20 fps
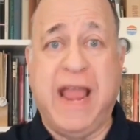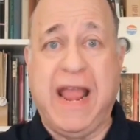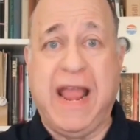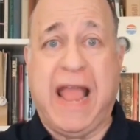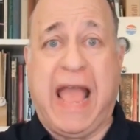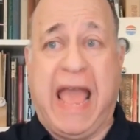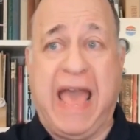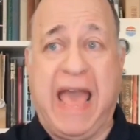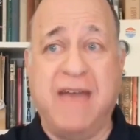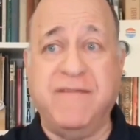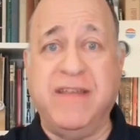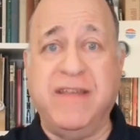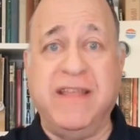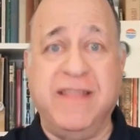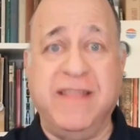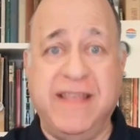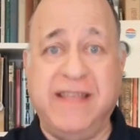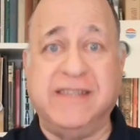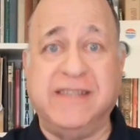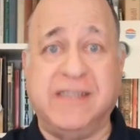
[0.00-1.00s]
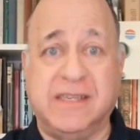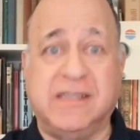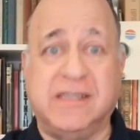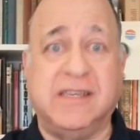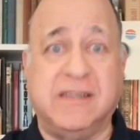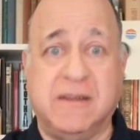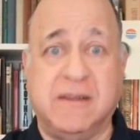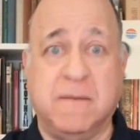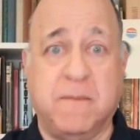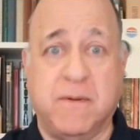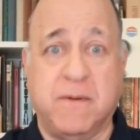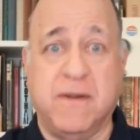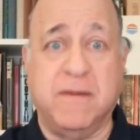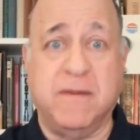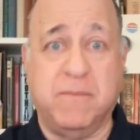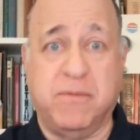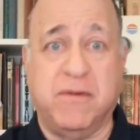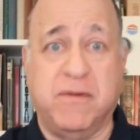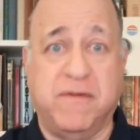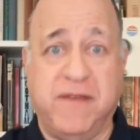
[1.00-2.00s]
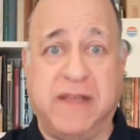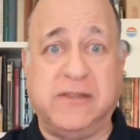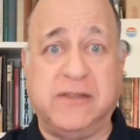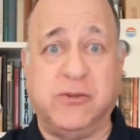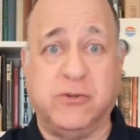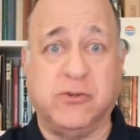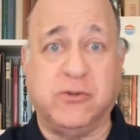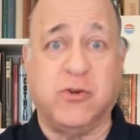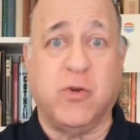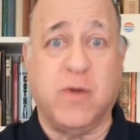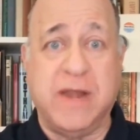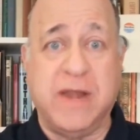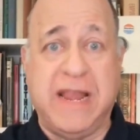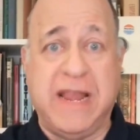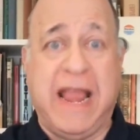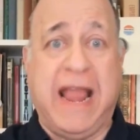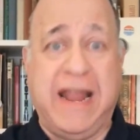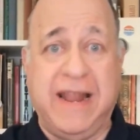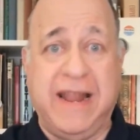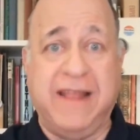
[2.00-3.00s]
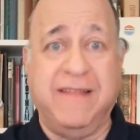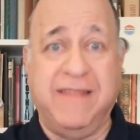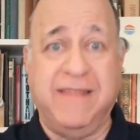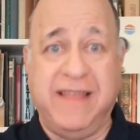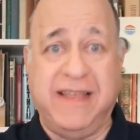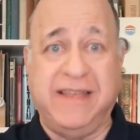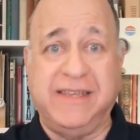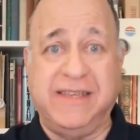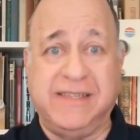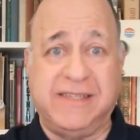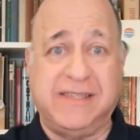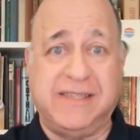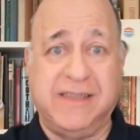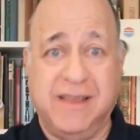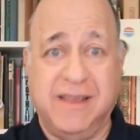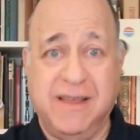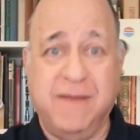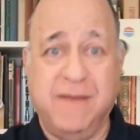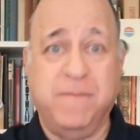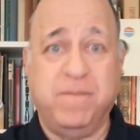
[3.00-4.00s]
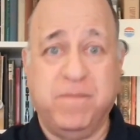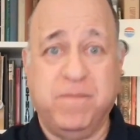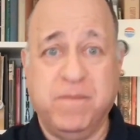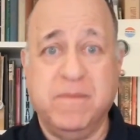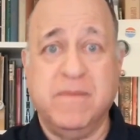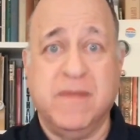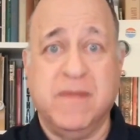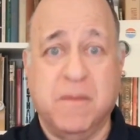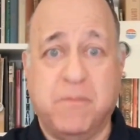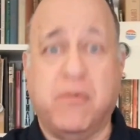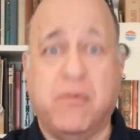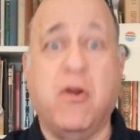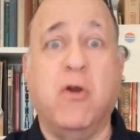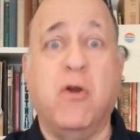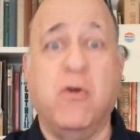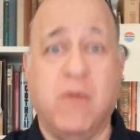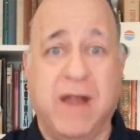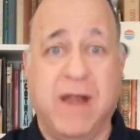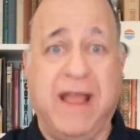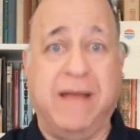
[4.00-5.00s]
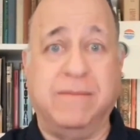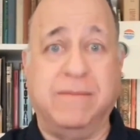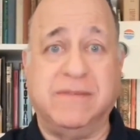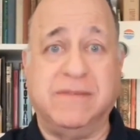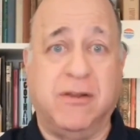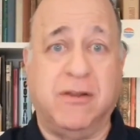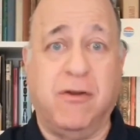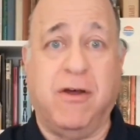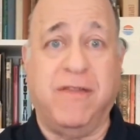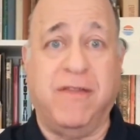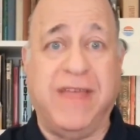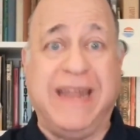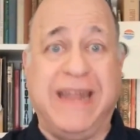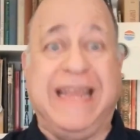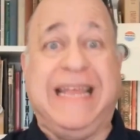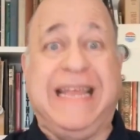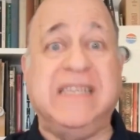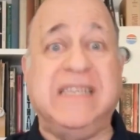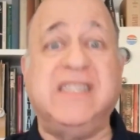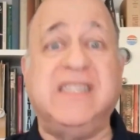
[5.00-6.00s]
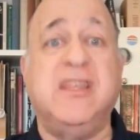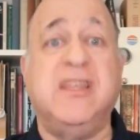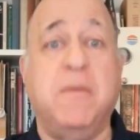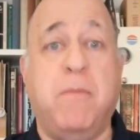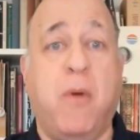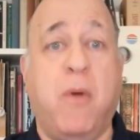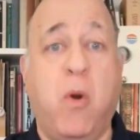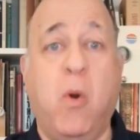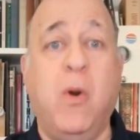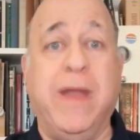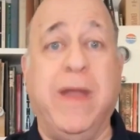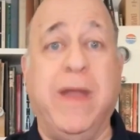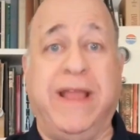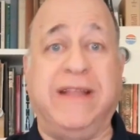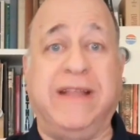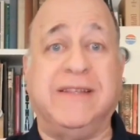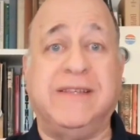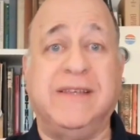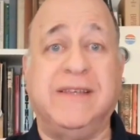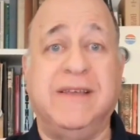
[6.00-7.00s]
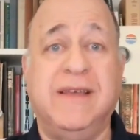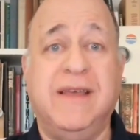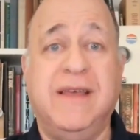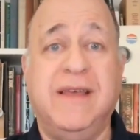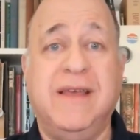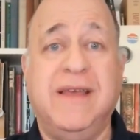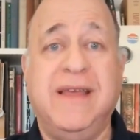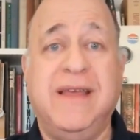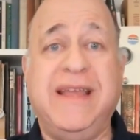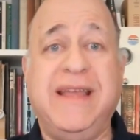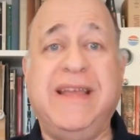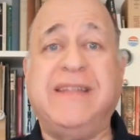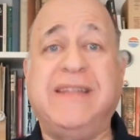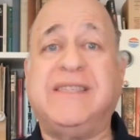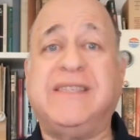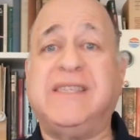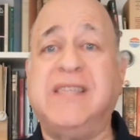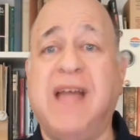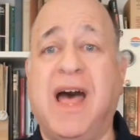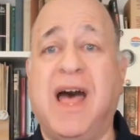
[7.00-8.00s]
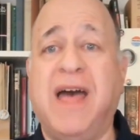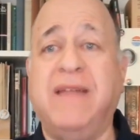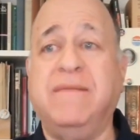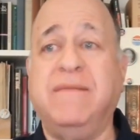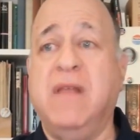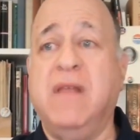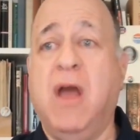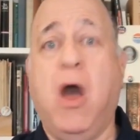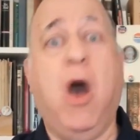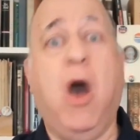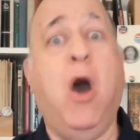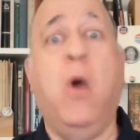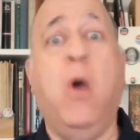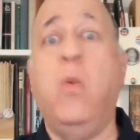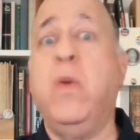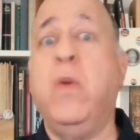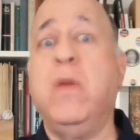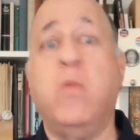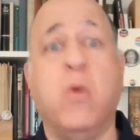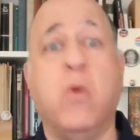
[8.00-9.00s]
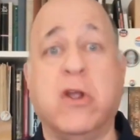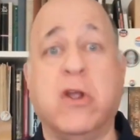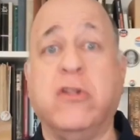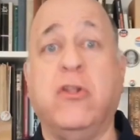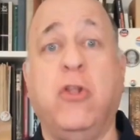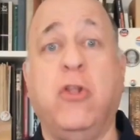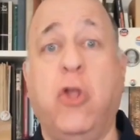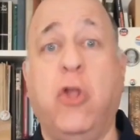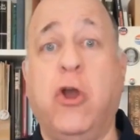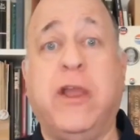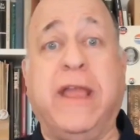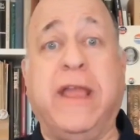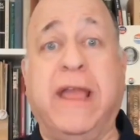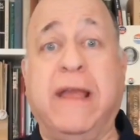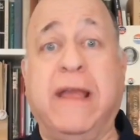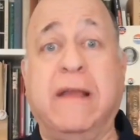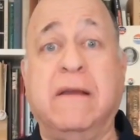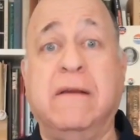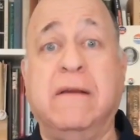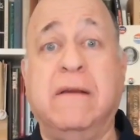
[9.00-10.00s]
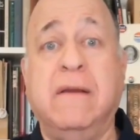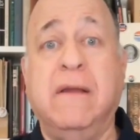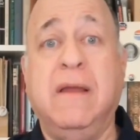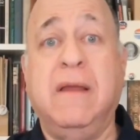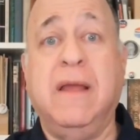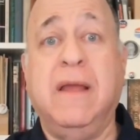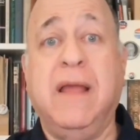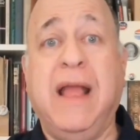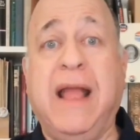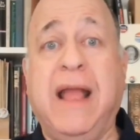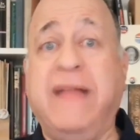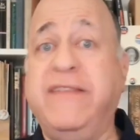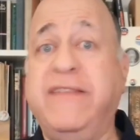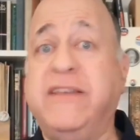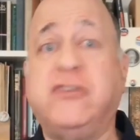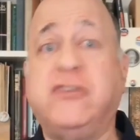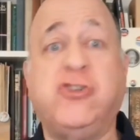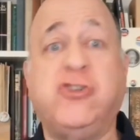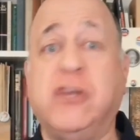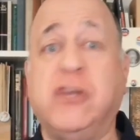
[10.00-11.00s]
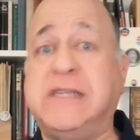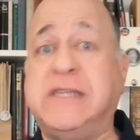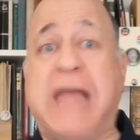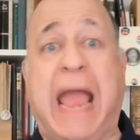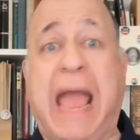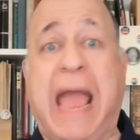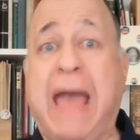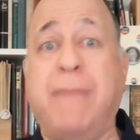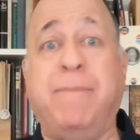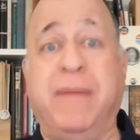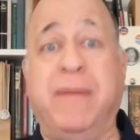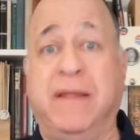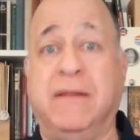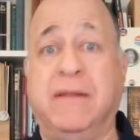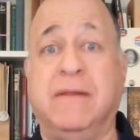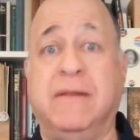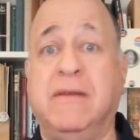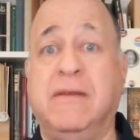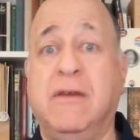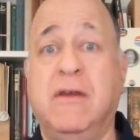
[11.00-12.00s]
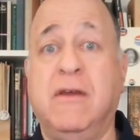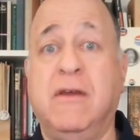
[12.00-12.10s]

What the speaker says: having these assistant professors creating these programs and all that is the point. It's not, we weren't looking and this just happened